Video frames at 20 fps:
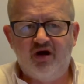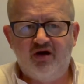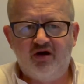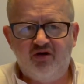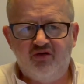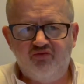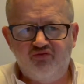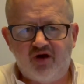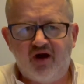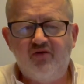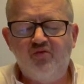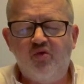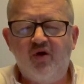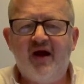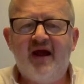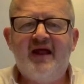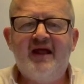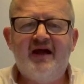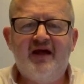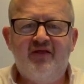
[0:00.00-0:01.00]

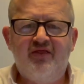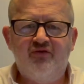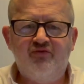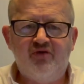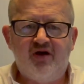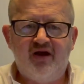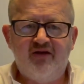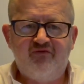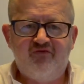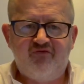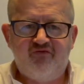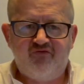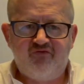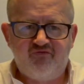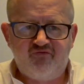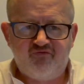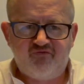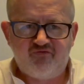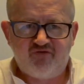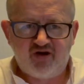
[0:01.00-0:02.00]
runway and the right
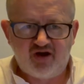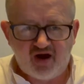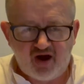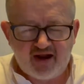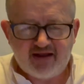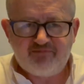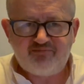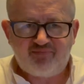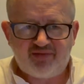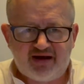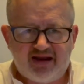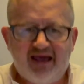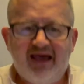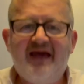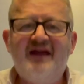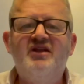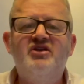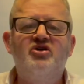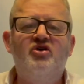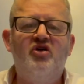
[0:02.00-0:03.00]
flight
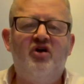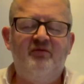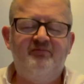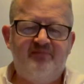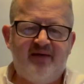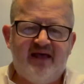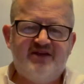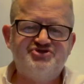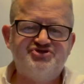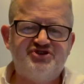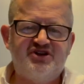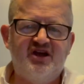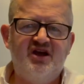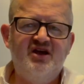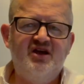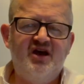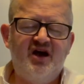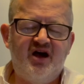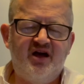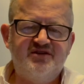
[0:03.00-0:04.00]
plan, you've got a basic
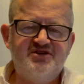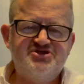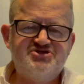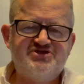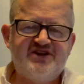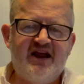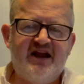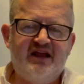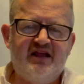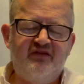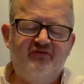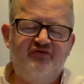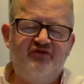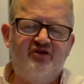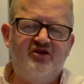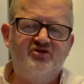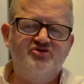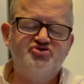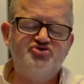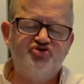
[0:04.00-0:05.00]
understanding of the
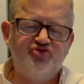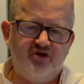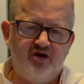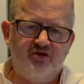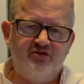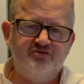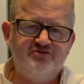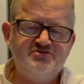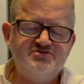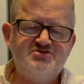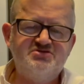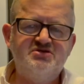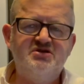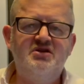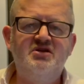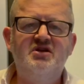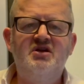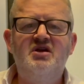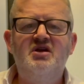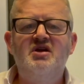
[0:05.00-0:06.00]
controls,
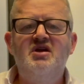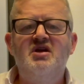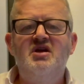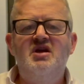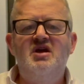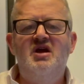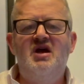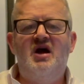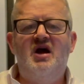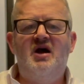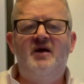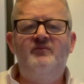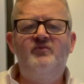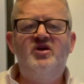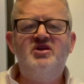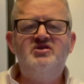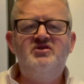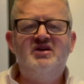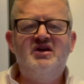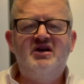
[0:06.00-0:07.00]

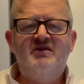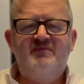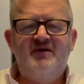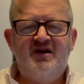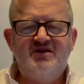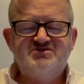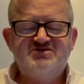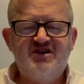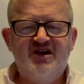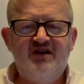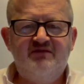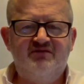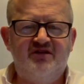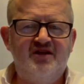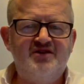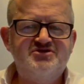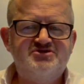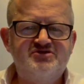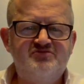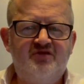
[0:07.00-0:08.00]
when you hit a bit of
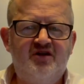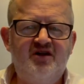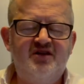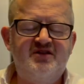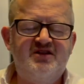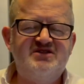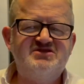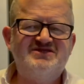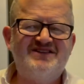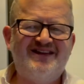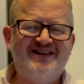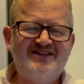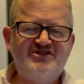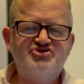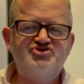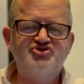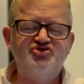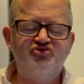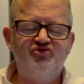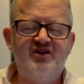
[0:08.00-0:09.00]
turbulence at one of these
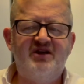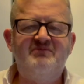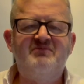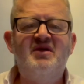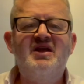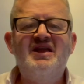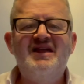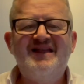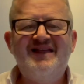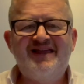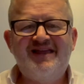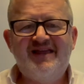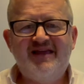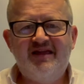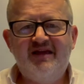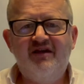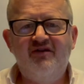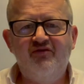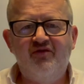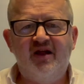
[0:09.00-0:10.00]
interim
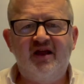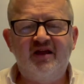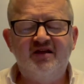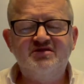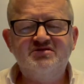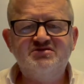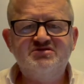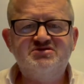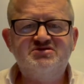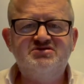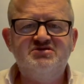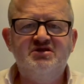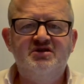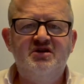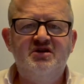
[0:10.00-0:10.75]
hearings,